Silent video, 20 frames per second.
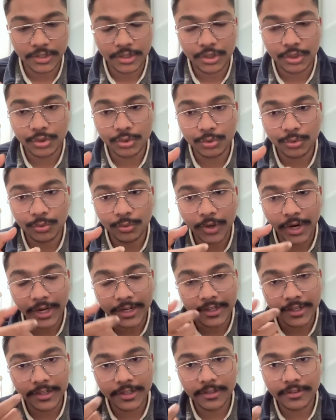To
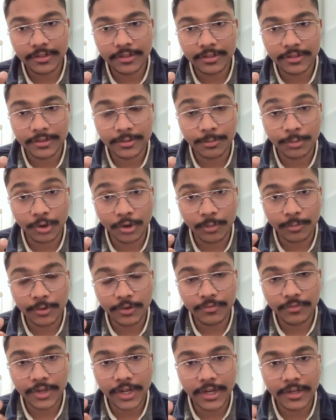identify the problem
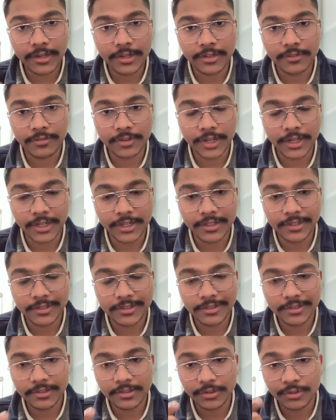we identified
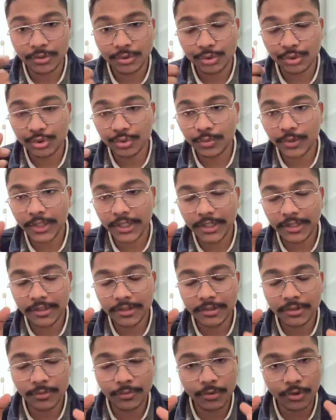is usually
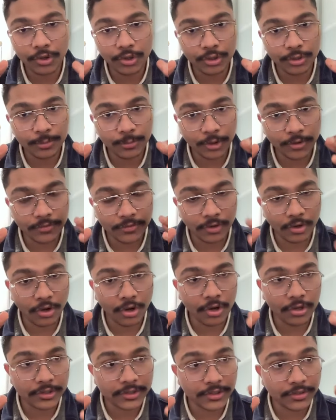the volume of
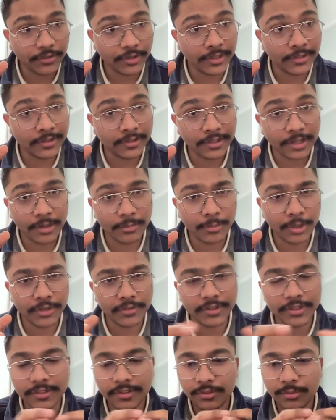logs, traces and
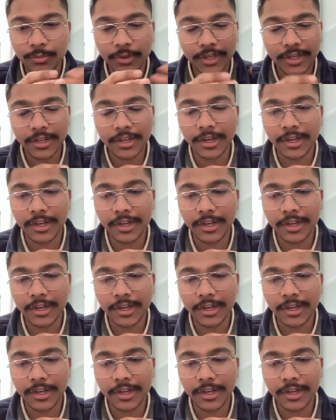metrics is very high.